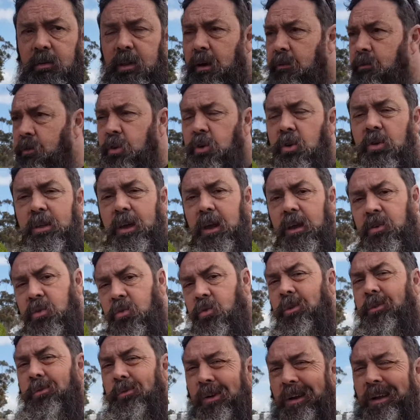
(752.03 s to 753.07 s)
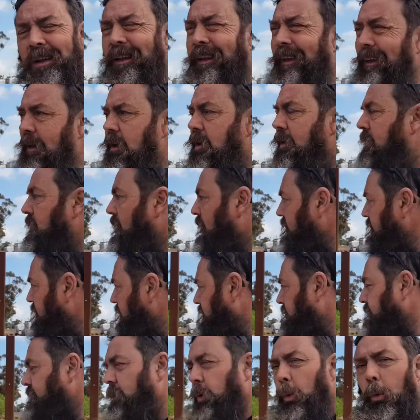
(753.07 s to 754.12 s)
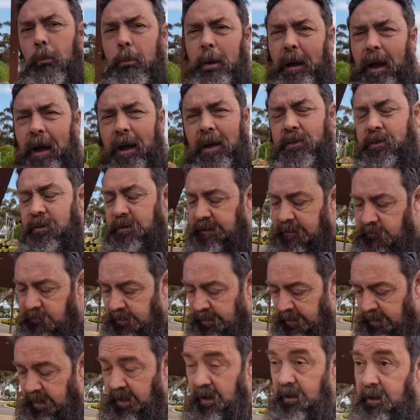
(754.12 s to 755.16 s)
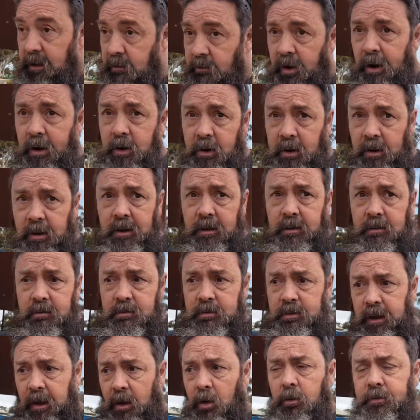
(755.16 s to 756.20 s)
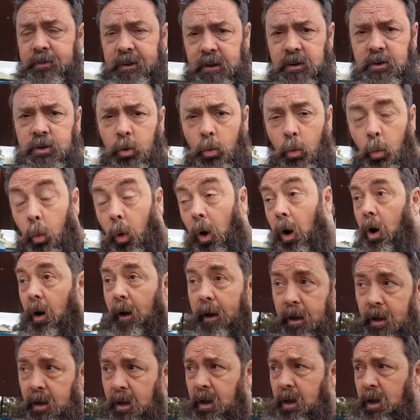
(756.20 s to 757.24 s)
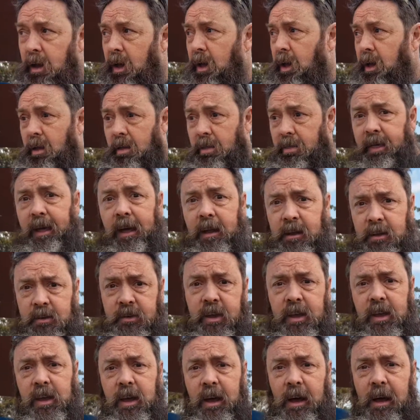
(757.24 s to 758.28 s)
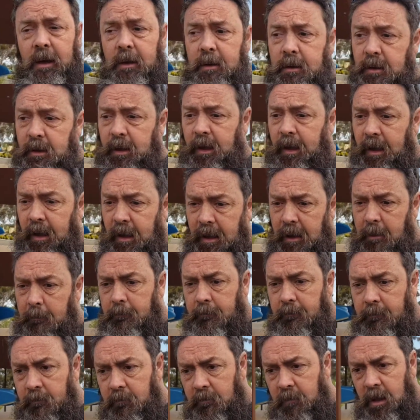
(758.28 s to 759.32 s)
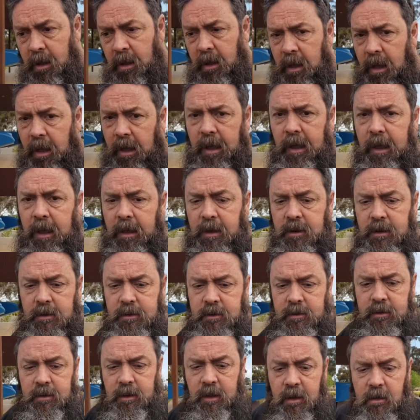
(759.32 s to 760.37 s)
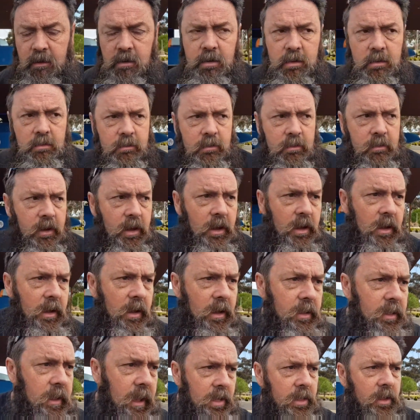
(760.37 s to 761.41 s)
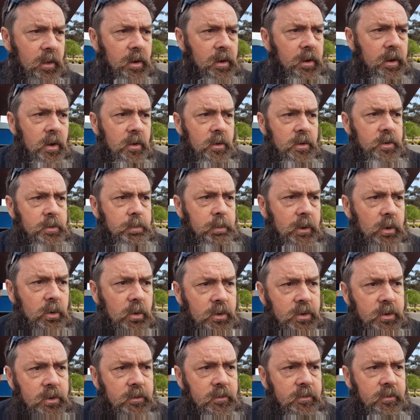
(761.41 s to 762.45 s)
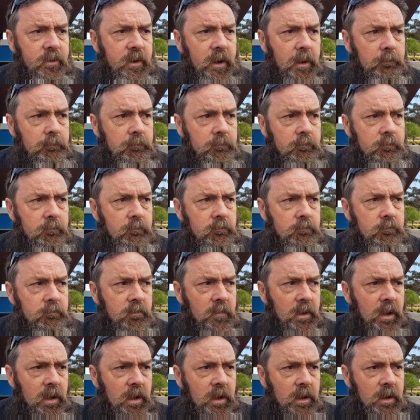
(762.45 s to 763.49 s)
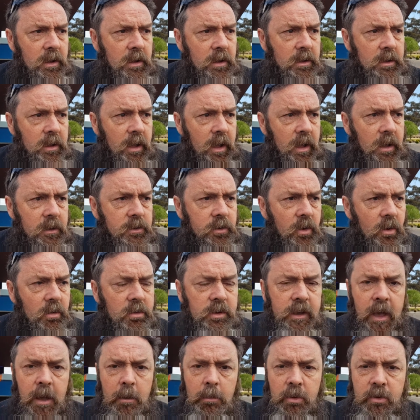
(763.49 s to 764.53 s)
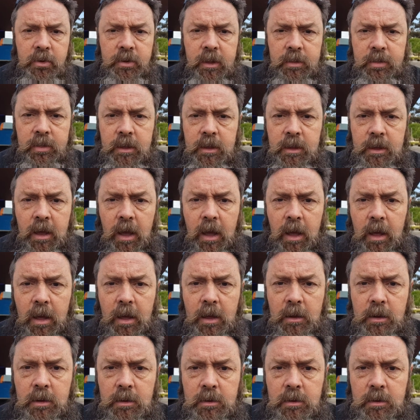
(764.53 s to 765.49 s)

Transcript: never knew the history really. I've just gone past it. Never never actually delved into why that is here. Um, and you know, now that I know, it's because of um, yeah, Donald Campbell set the uh,